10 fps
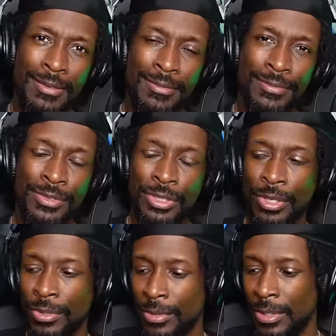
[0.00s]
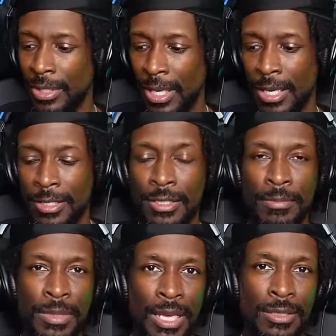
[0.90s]
So, yeah, there's some
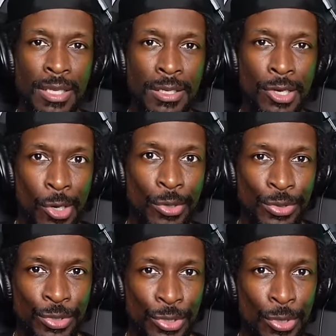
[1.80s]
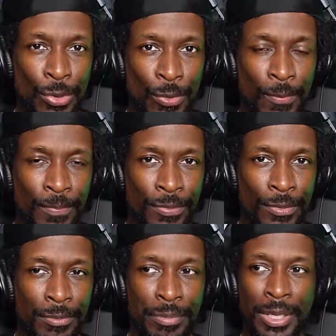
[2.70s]
things that girls do,
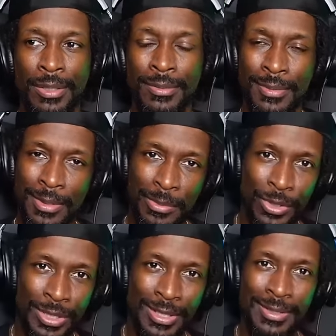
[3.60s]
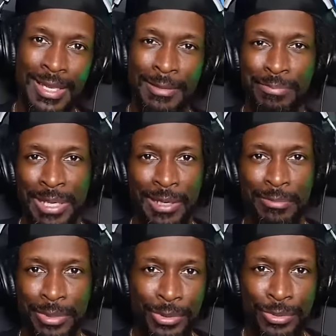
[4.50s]
but come on, it's not pink and
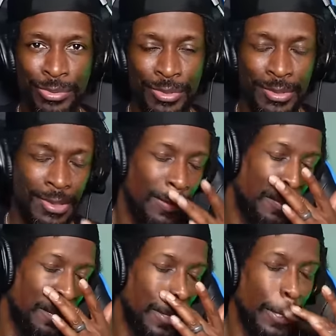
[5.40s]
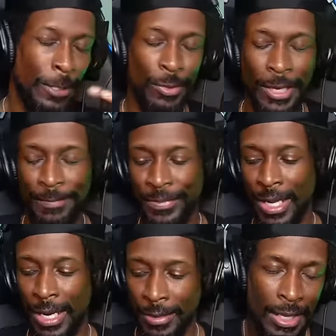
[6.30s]
blue. But anyway, all
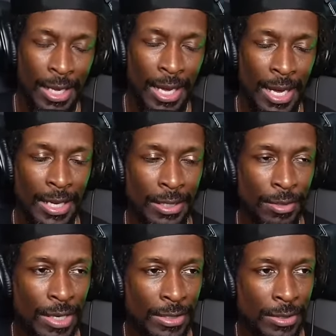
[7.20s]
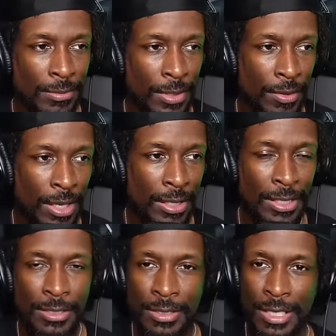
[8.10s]
right, I digress. All right,
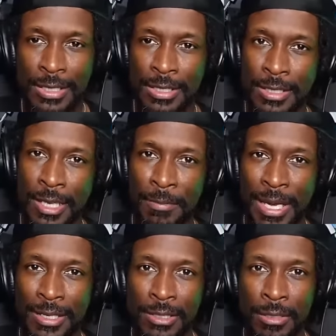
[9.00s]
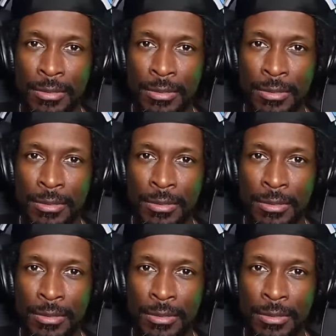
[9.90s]
let's get back into